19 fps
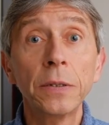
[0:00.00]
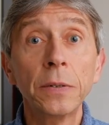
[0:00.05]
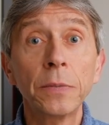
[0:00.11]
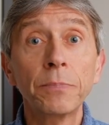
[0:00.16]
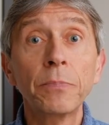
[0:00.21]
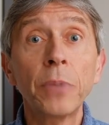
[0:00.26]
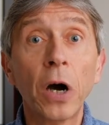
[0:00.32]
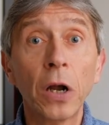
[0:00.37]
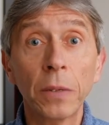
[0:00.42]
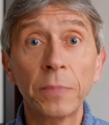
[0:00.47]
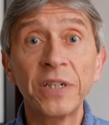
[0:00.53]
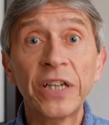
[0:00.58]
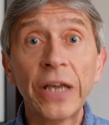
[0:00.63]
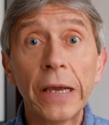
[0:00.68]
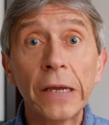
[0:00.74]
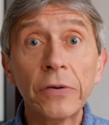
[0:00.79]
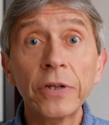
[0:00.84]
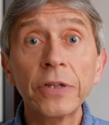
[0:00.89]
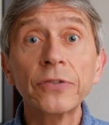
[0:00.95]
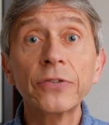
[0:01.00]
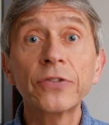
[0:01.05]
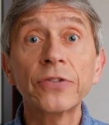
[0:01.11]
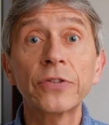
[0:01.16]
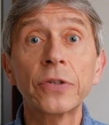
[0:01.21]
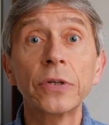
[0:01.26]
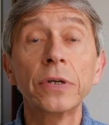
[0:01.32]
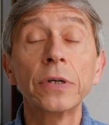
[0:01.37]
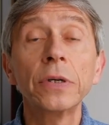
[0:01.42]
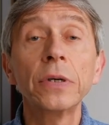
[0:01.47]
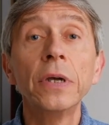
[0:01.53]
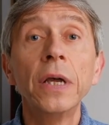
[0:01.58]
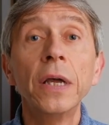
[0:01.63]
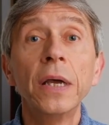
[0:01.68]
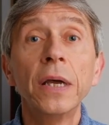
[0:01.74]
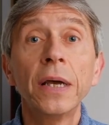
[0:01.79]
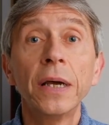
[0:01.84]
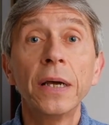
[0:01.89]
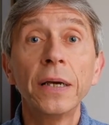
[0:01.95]
parliamentarians, the
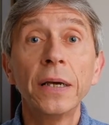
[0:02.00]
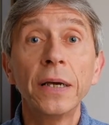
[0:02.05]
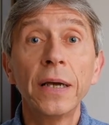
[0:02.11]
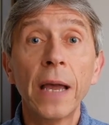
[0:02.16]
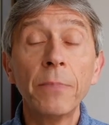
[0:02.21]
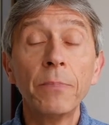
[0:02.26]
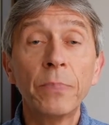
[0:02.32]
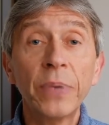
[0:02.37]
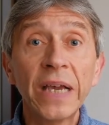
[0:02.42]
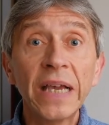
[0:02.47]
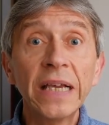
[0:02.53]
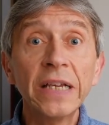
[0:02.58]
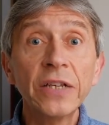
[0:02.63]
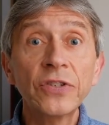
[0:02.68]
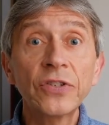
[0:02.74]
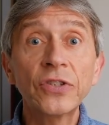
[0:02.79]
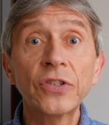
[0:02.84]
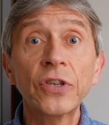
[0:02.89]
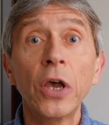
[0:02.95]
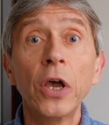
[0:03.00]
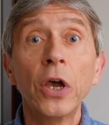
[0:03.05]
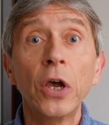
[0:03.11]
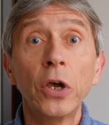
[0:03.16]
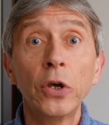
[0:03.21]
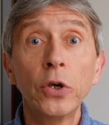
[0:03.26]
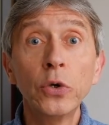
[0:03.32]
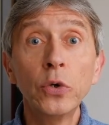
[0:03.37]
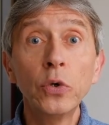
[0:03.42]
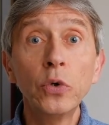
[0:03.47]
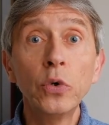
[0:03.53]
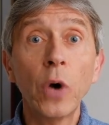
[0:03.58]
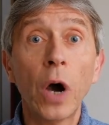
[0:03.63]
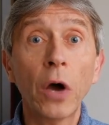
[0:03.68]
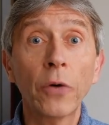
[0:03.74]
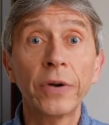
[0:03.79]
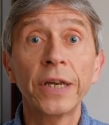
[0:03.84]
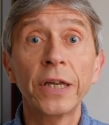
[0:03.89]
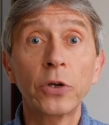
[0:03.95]
MPs who
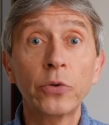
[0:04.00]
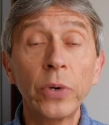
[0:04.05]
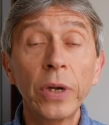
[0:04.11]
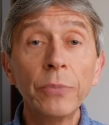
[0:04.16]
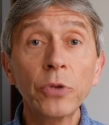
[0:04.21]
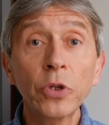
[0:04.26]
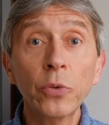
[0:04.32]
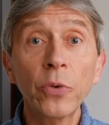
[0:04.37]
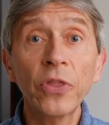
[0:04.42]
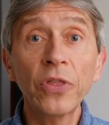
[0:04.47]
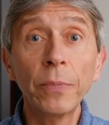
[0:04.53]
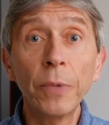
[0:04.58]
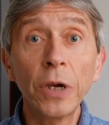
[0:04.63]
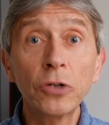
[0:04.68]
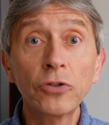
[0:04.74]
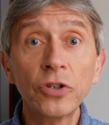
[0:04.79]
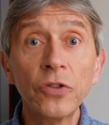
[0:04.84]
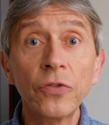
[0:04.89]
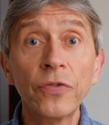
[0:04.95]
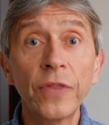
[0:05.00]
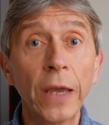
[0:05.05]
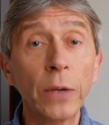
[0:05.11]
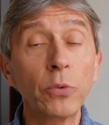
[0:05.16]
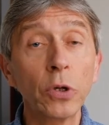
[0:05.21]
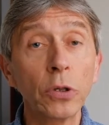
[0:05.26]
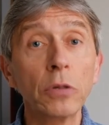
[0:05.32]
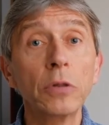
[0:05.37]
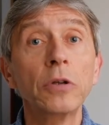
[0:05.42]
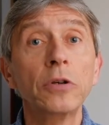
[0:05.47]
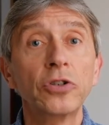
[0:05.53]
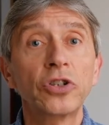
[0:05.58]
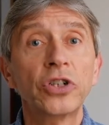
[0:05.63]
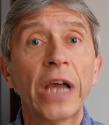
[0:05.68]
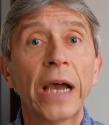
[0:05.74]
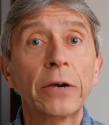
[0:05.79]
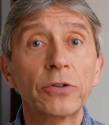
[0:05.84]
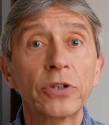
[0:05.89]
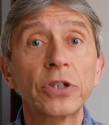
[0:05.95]
are in agreement with the motion, they will
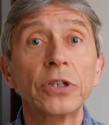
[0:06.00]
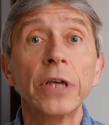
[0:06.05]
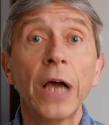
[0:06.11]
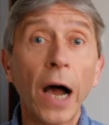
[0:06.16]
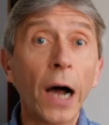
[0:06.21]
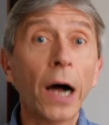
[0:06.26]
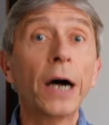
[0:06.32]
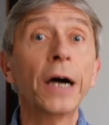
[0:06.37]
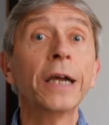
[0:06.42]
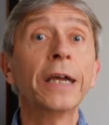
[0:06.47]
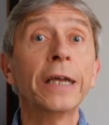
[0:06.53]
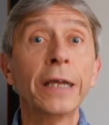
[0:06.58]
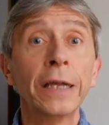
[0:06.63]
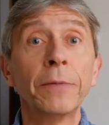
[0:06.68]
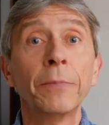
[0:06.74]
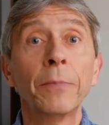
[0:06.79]
shout aye.